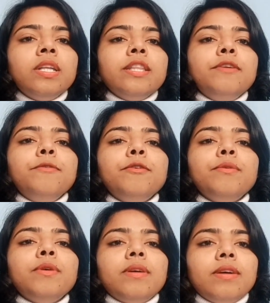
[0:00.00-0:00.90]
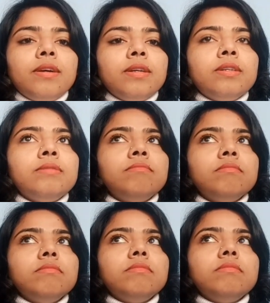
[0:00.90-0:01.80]
the
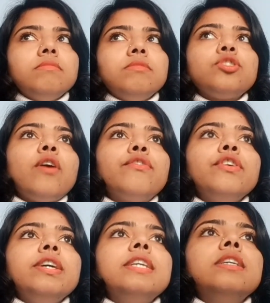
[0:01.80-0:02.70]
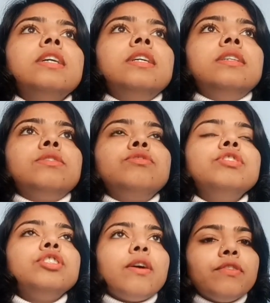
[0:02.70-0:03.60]
software through
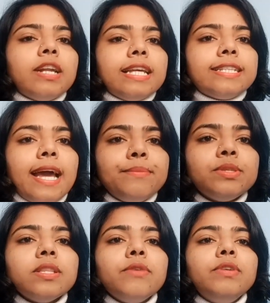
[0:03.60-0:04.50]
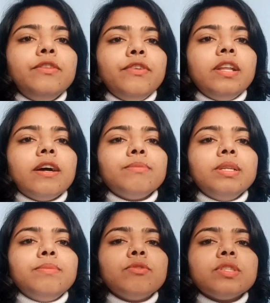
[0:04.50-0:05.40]
the software like DAMS. They will fill up
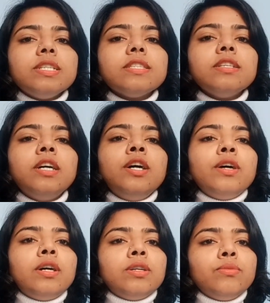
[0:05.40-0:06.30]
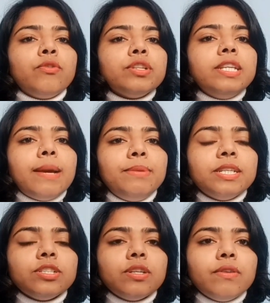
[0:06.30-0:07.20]
the process for the
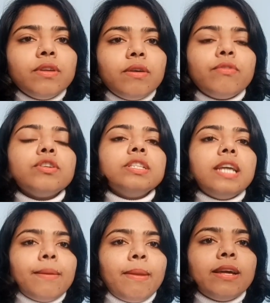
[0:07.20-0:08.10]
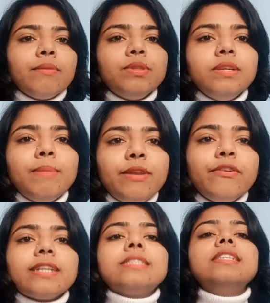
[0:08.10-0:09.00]
application, for the apply of the
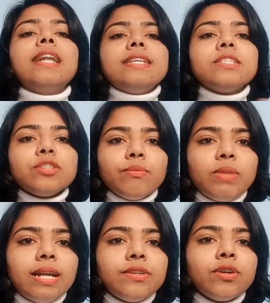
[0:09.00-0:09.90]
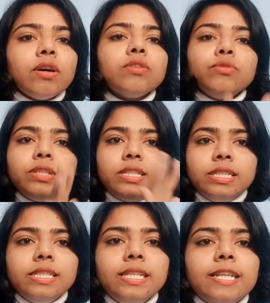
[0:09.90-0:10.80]
manufacturing license of that drug to the
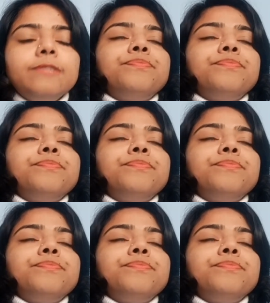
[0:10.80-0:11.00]
DDA.